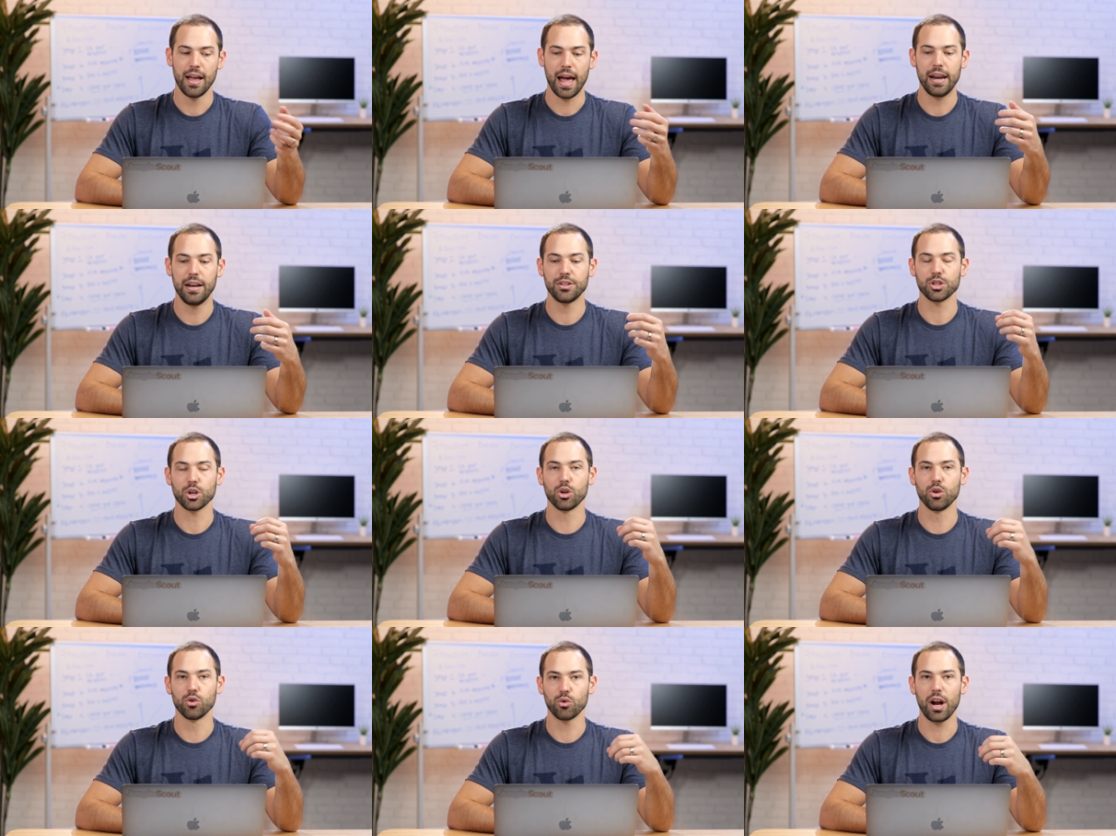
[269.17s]
And it's
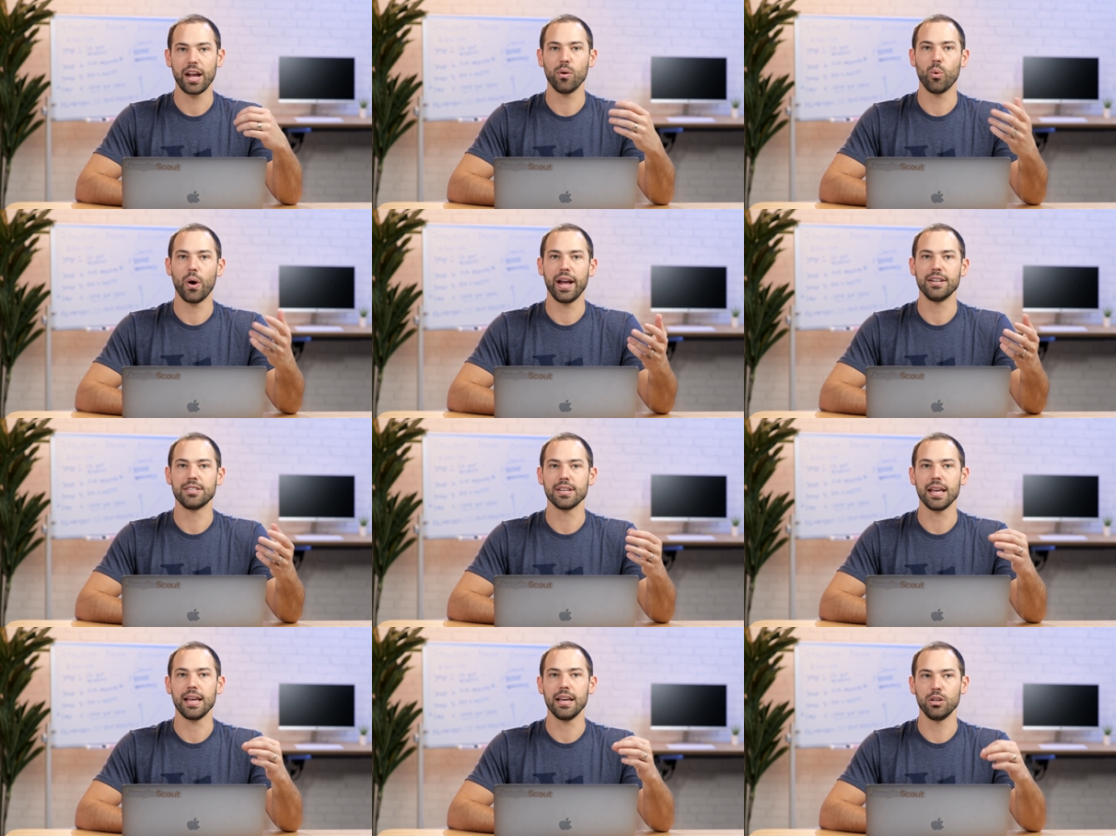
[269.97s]
a great way
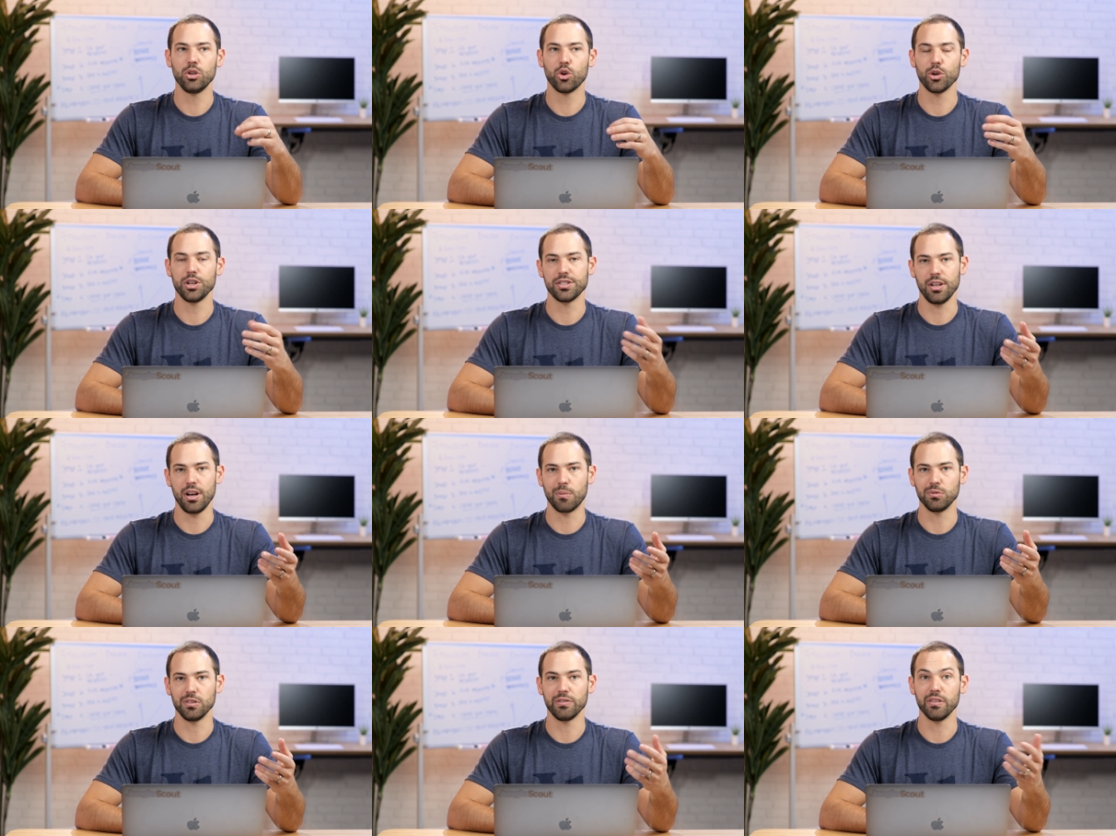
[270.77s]
to increase the
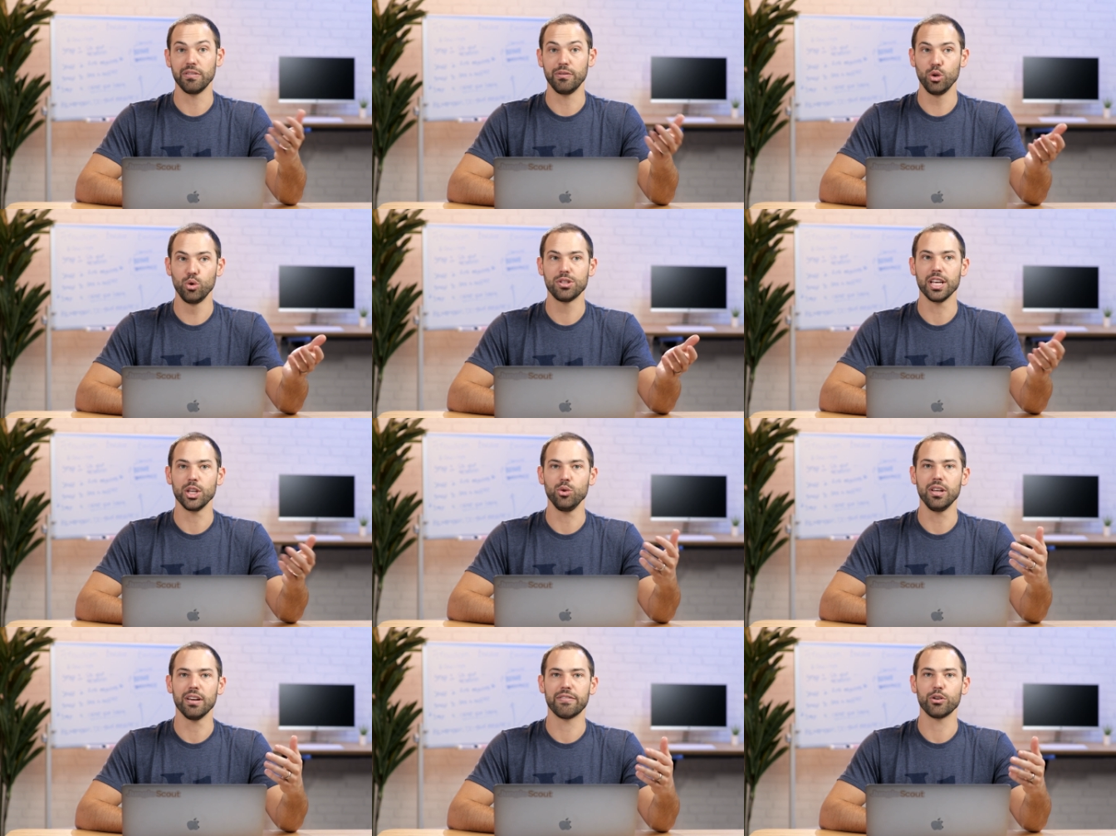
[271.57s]
number of reviews that
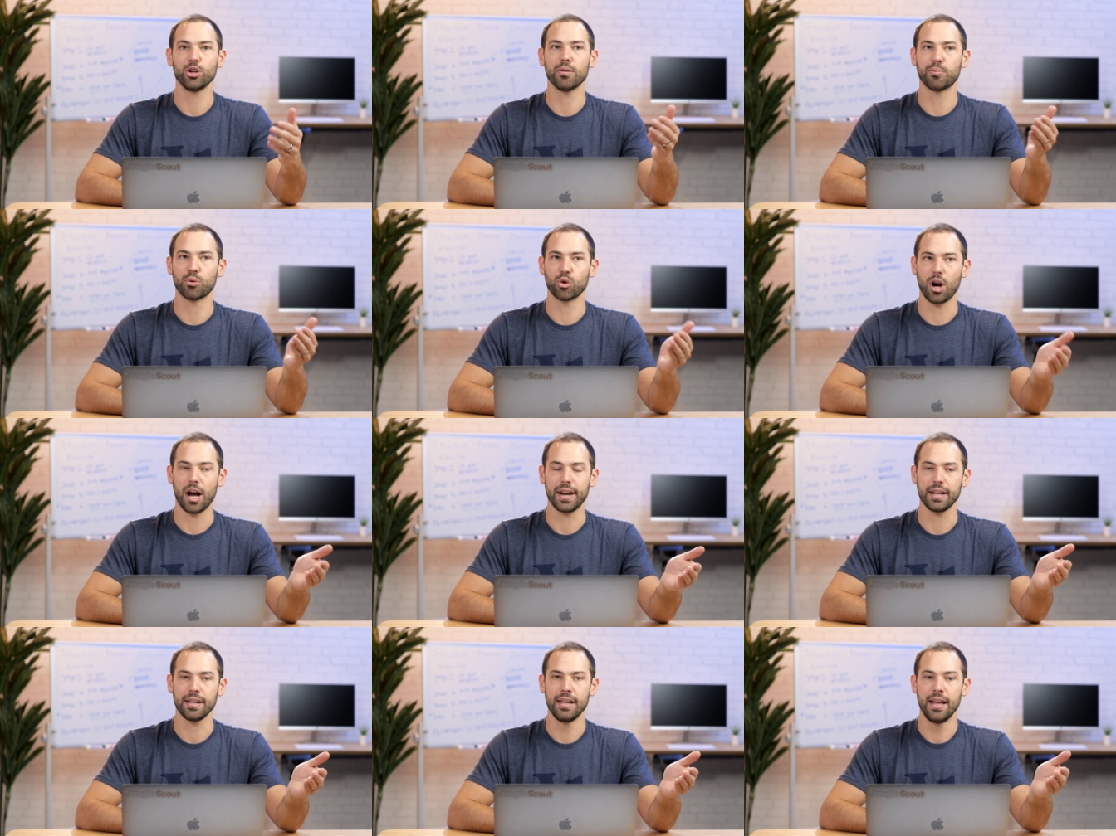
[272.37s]
you get for your
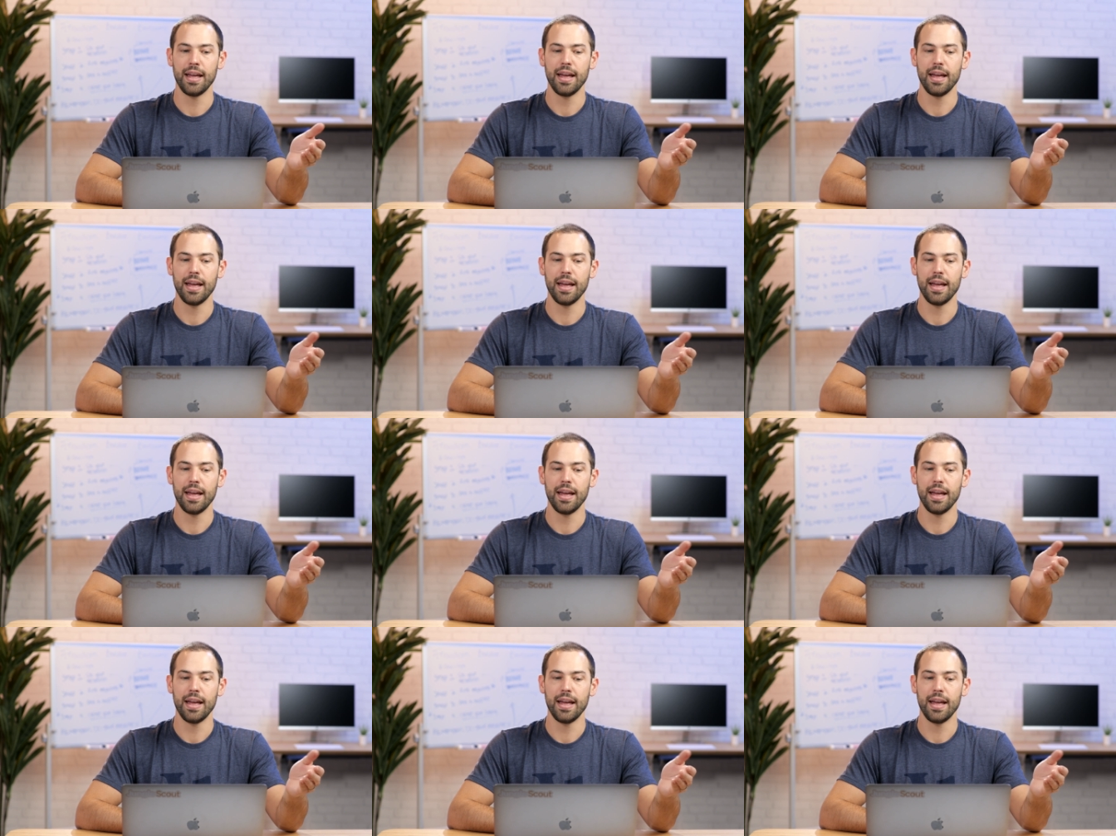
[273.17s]
product.